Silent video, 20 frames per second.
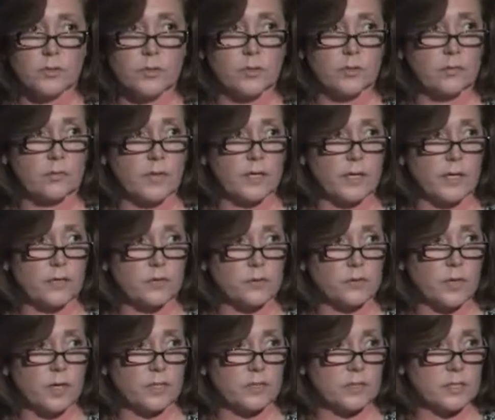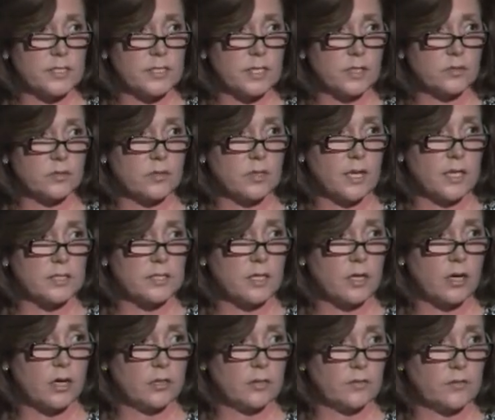we're doing right now is we're actually centralizing
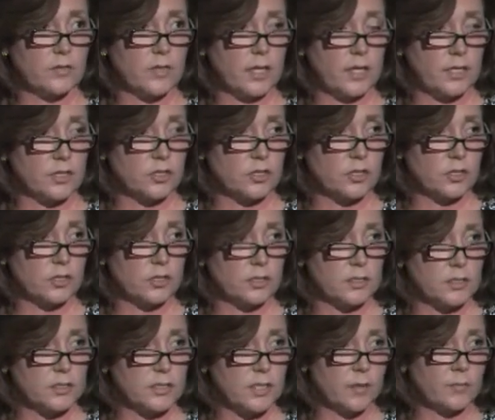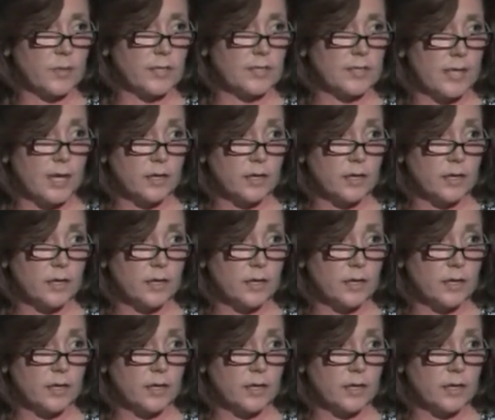all of the Asian art, and it's coming